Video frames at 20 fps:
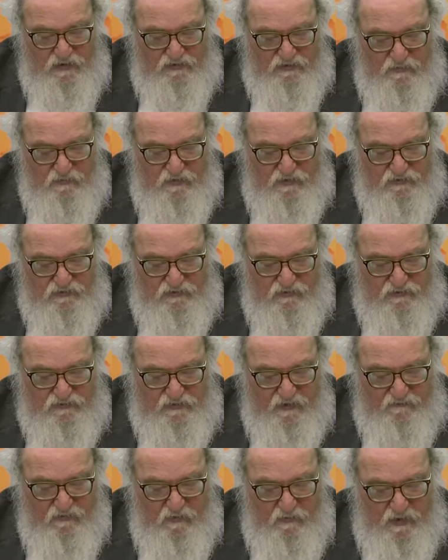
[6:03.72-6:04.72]
they went to pursue
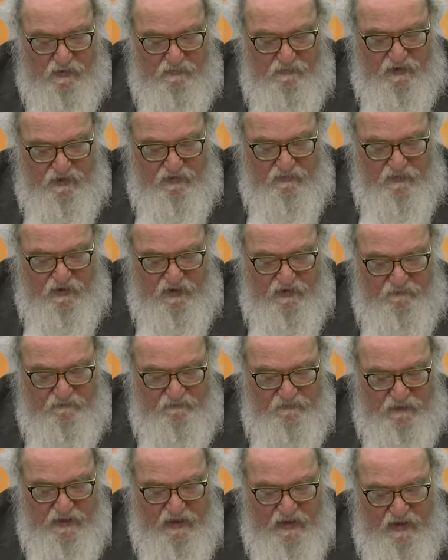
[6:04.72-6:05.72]
Sheva ben Bichri.